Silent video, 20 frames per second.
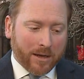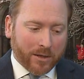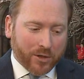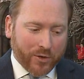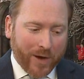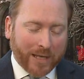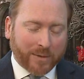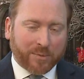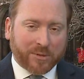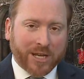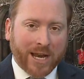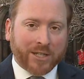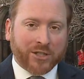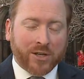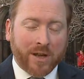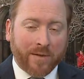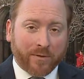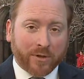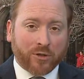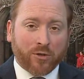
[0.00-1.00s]

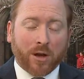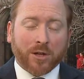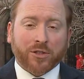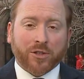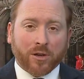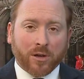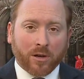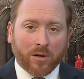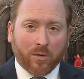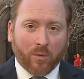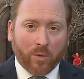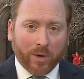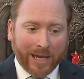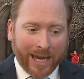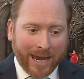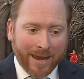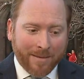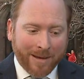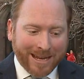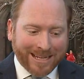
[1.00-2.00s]
transportation infrastructure
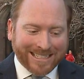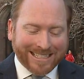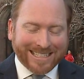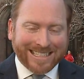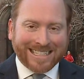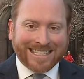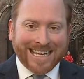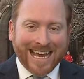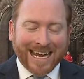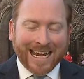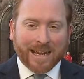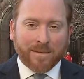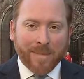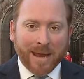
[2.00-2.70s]
came in second,